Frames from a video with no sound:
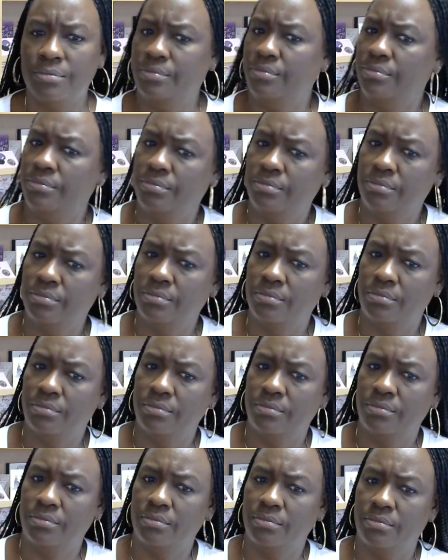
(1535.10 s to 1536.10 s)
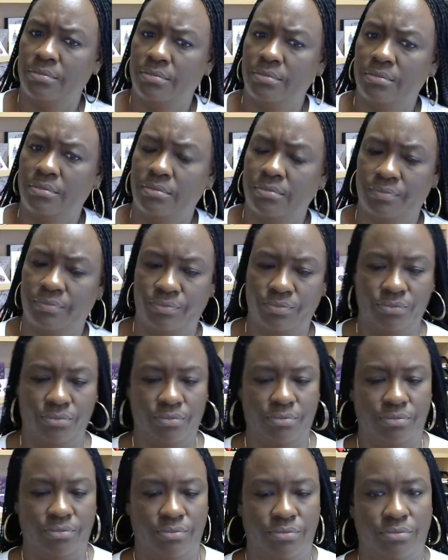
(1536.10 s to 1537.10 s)

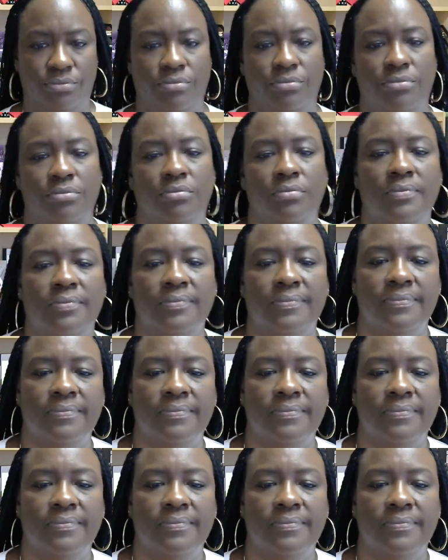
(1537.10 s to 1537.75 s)
No one is speaking in this clip.